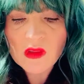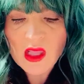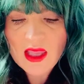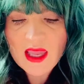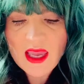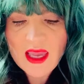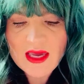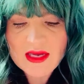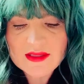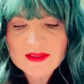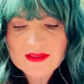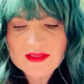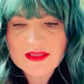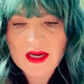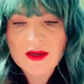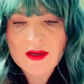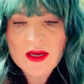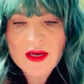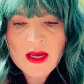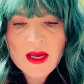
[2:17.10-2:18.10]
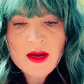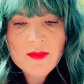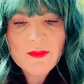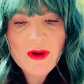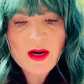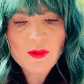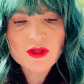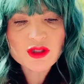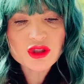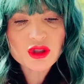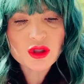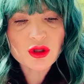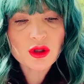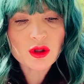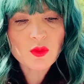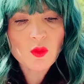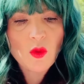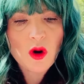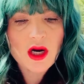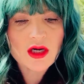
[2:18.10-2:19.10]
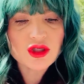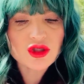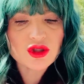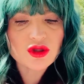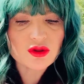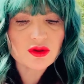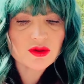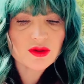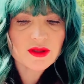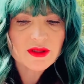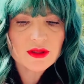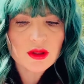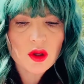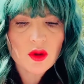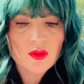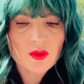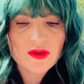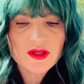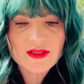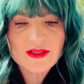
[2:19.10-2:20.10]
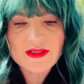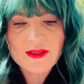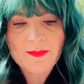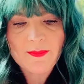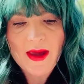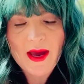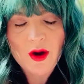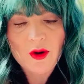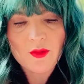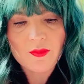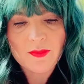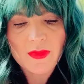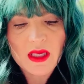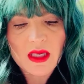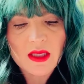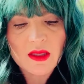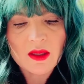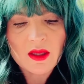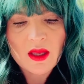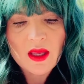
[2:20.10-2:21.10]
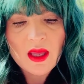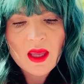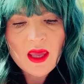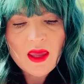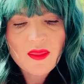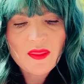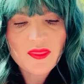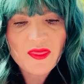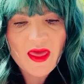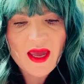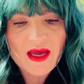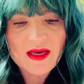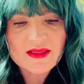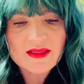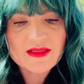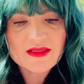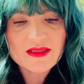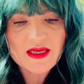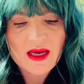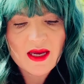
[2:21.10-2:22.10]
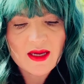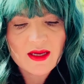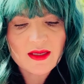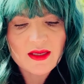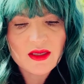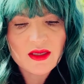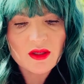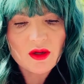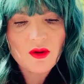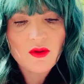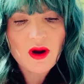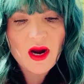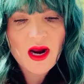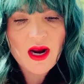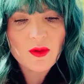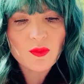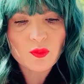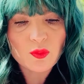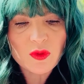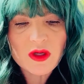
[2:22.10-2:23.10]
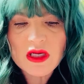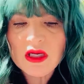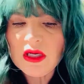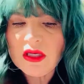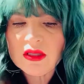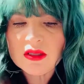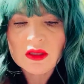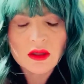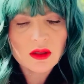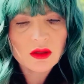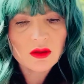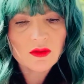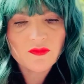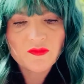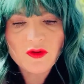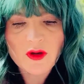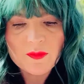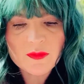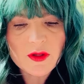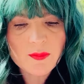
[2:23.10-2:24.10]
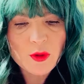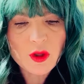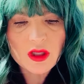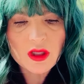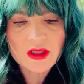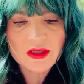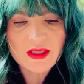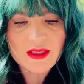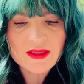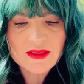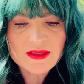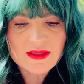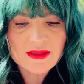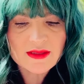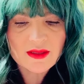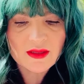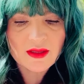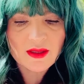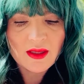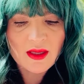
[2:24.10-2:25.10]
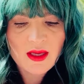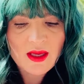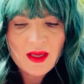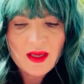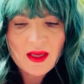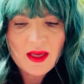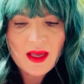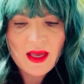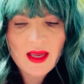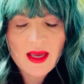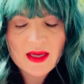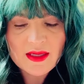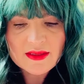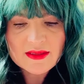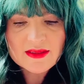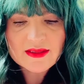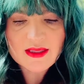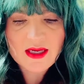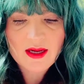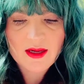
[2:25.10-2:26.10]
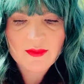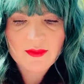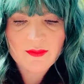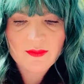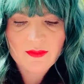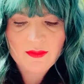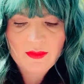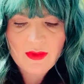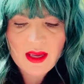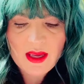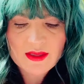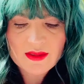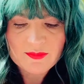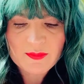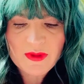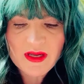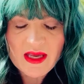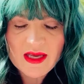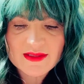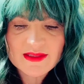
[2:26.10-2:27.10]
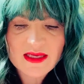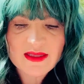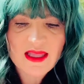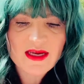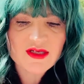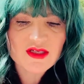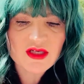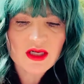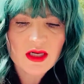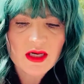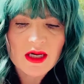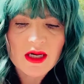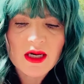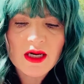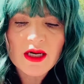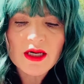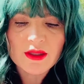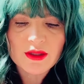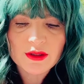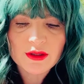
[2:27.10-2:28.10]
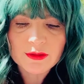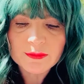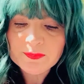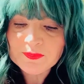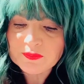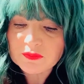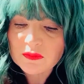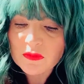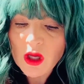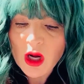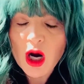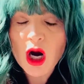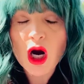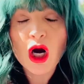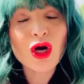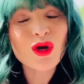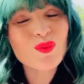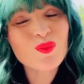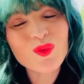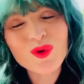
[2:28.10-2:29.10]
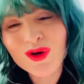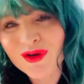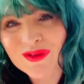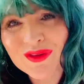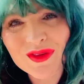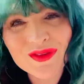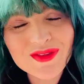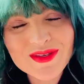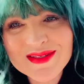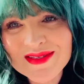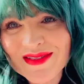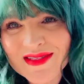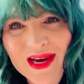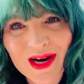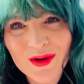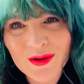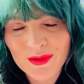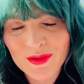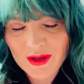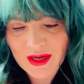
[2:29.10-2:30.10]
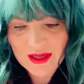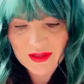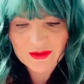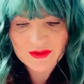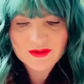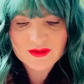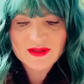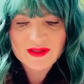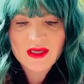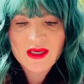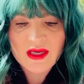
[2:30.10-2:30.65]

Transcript: And uh, my return watchers know this about me, that, uh, you know, I read from the booklets and, um, and because I like to honor the hard work that these deck creators